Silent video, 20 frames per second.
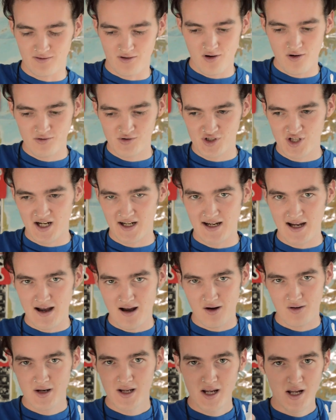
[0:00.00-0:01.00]
Go check
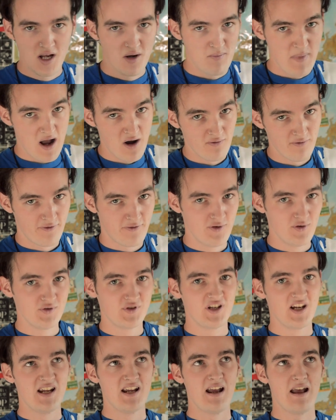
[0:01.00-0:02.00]
out Mount
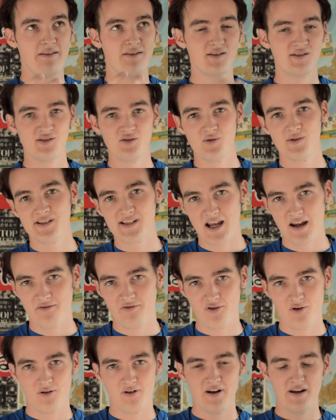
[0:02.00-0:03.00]
Fuji and the Suicide
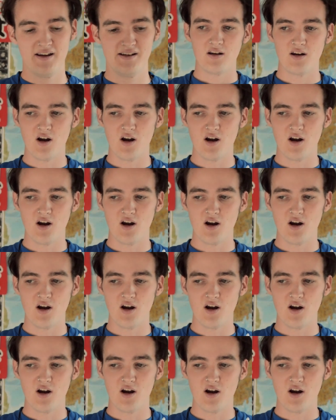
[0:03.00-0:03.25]
Forest.